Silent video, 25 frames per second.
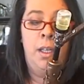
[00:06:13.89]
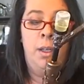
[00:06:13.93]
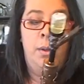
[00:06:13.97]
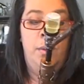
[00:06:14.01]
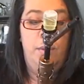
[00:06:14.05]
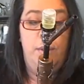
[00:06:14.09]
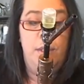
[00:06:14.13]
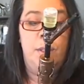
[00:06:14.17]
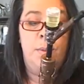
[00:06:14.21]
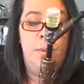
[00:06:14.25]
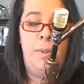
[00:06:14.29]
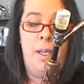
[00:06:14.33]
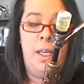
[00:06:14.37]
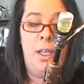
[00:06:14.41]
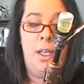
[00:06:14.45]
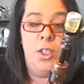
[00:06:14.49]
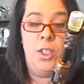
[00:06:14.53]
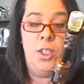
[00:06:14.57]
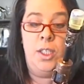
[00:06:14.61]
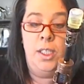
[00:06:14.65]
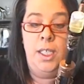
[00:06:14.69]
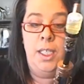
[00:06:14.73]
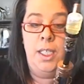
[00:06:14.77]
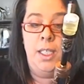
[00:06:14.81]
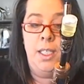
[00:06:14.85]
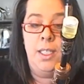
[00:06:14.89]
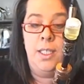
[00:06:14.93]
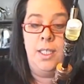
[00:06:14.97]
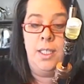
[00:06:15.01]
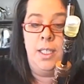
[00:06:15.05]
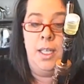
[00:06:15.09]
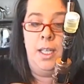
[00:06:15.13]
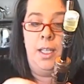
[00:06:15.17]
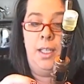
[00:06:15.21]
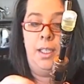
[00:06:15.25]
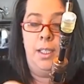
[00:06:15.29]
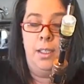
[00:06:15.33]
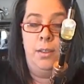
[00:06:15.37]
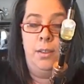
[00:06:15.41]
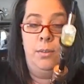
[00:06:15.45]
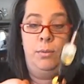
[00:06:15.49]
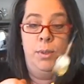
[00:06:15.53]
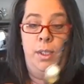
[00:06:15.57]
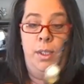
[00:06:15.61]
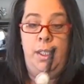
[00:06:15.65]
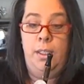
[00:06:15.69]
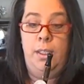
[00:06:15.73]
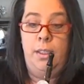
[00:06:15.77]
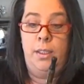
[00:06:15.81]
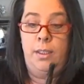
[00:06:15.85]
Well, this one actually is. It's got a little
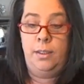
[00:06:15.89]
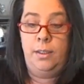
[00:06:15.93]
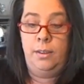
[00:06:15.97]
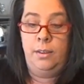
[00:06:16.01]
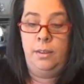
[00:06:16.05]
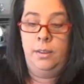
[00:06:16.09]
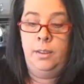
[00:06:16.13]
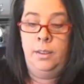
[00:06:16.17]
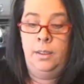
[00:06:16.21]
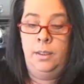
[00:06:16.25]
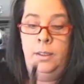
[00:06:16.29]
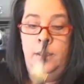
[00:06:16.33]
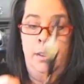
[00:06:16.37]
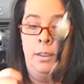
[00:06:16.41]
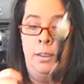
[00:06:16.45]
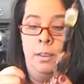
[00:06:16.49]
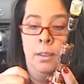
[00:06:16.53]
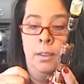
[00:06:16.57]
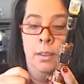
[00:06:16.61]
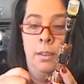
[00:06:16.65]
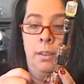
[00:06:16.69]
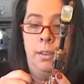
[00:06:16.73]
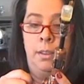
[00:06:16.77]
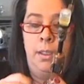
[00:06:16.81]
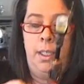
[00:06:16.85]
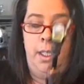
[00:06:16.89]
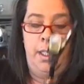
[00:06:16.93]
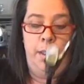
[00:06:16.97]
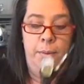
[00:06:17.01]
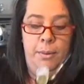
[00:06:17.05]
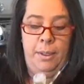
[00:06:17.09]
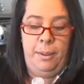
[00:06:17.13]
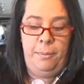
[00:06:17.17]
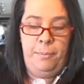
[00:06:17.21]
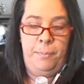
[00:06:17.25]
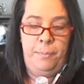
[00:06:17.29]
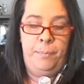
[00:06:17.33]
reel. Anyway.